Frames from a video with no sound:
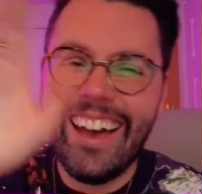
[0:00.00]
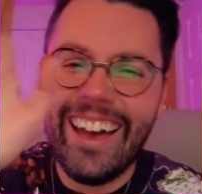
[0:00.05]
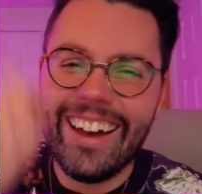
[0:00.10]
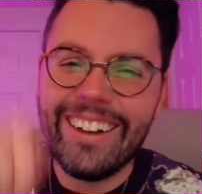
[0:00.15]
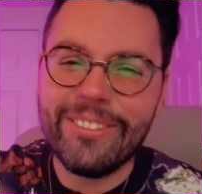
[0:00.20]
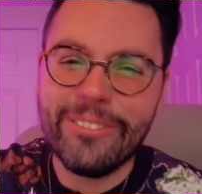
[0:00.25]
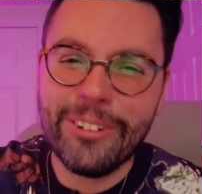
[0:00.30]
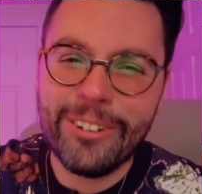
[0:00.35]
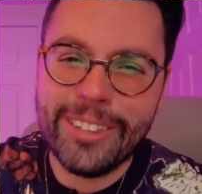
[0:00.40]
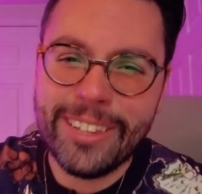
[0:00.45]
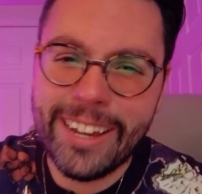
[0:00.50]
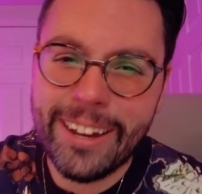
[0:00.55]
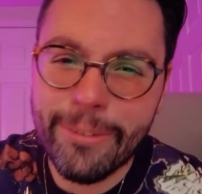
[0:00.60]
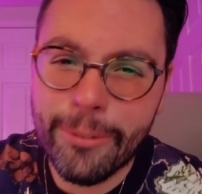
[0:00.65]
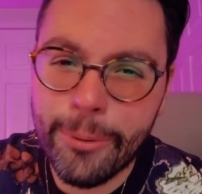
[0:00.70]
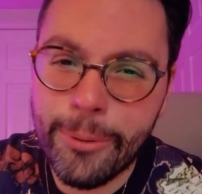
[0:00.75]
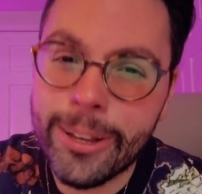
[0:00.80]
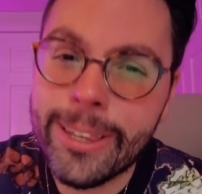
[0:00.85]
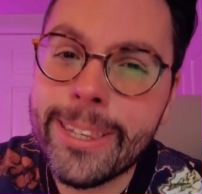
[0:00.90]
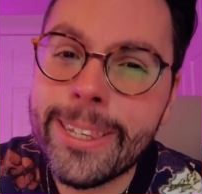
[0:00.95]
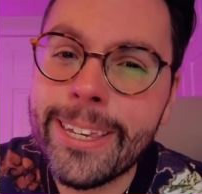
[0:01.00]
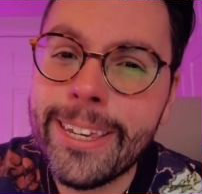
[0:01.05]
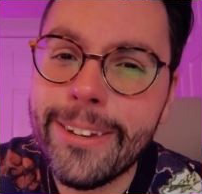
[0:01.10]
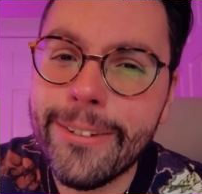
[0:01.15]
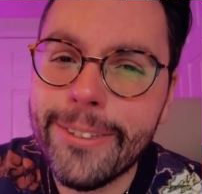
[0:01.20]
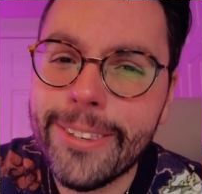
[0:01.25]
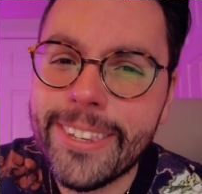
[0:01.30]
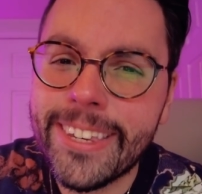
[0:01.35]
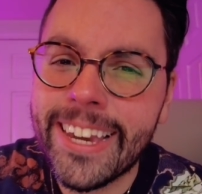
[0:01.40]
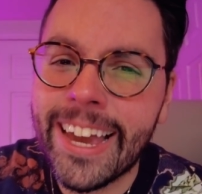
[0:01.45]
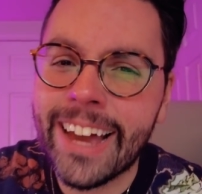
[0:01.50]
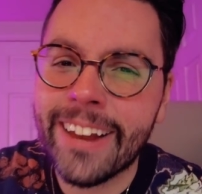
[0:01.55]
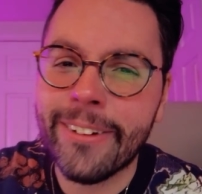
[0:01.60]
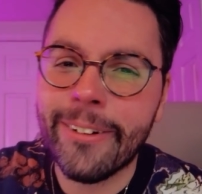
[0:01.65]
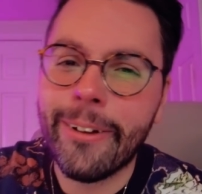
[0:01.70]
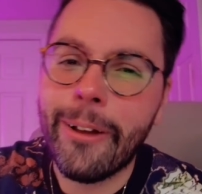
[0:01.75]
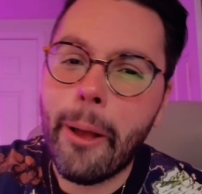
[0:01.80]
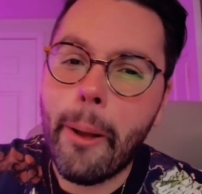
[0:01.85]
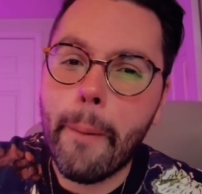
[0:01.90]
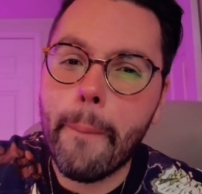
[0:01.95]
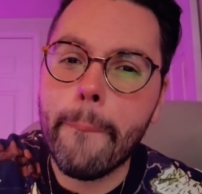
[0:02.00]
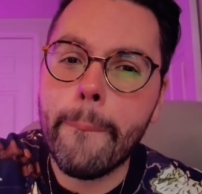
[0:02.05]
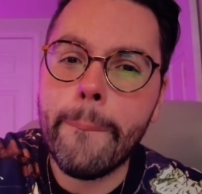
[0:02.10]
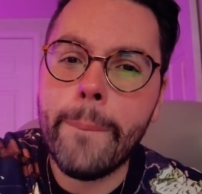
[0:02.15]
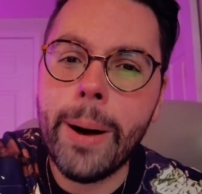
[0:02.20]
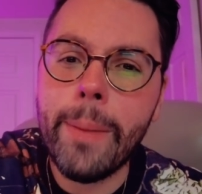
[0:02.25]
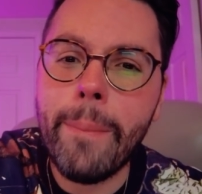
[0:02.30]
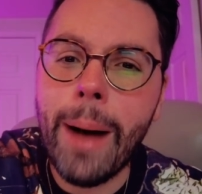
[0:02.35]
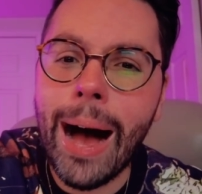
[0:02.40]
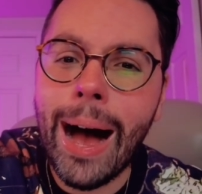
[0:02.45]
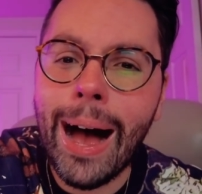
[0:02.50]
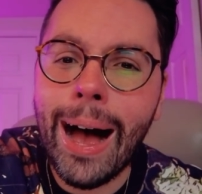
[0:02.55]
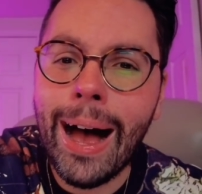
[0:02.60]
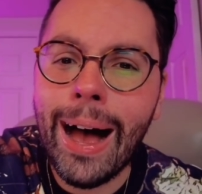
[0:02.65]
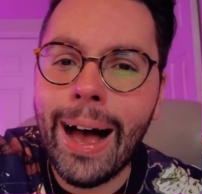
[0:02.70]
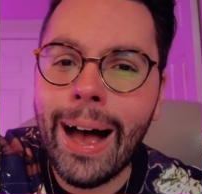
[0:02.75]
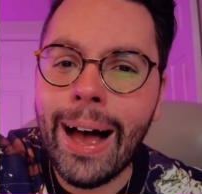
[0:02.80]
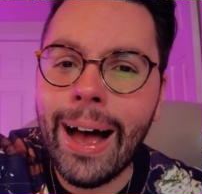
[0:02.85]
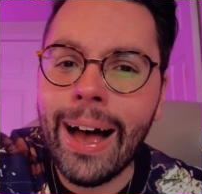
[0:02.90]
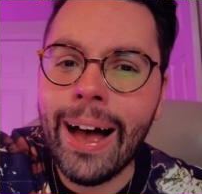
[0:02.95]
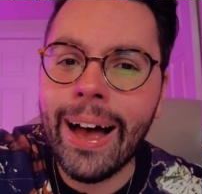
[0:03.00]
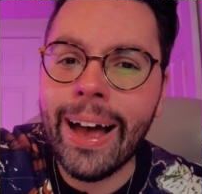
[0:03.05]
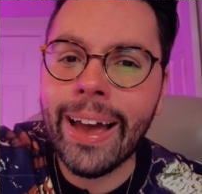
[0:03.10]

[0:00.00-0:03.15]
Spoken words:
Have a good day, everyone. See you in Seattle. Bye-bye.